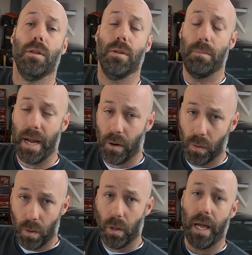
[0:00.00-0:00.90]
the
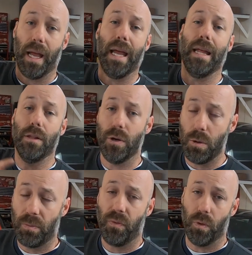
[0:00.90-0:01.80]
barrel and the
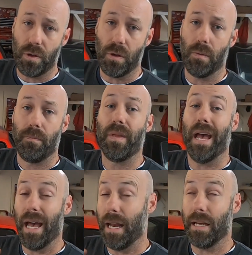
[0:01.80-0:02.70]
hoop for you
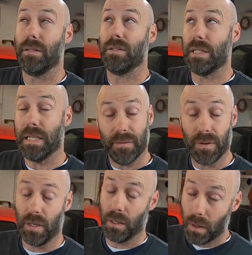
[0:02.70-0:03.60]
at a
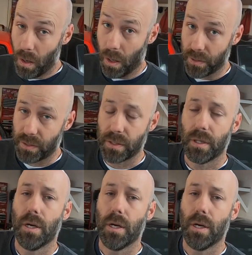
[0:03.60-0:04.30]
significant cost,